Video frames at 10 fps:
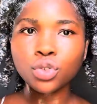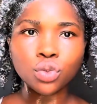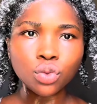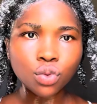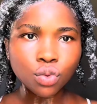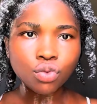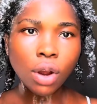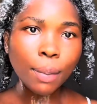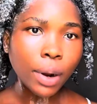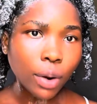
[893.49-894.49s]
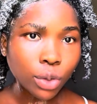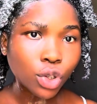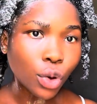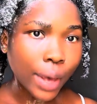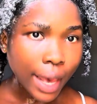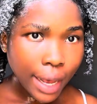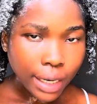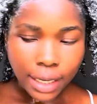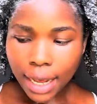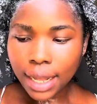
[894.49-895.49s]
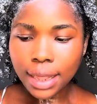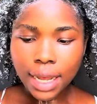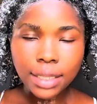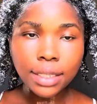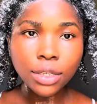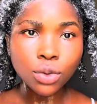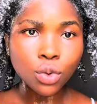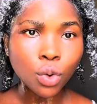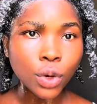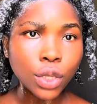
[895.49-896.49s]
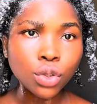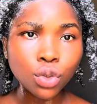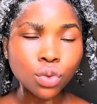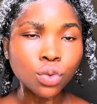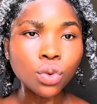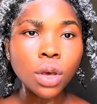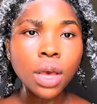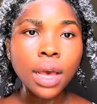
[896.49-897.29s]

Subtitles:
to wrap around your head, and that's still going to